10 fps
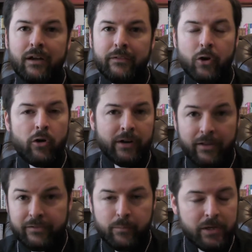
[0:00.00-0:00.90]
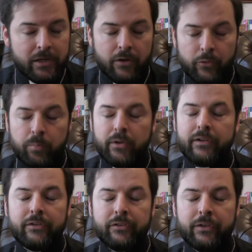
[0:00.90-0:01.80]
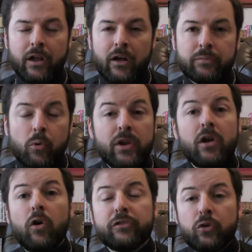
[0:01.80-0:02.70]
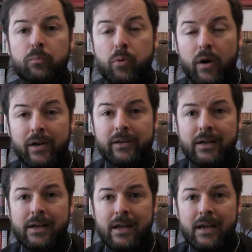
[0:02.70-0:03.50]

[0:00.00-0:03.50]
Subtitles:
the Garden of Gethsemane and other places in the Gospel, he also prayed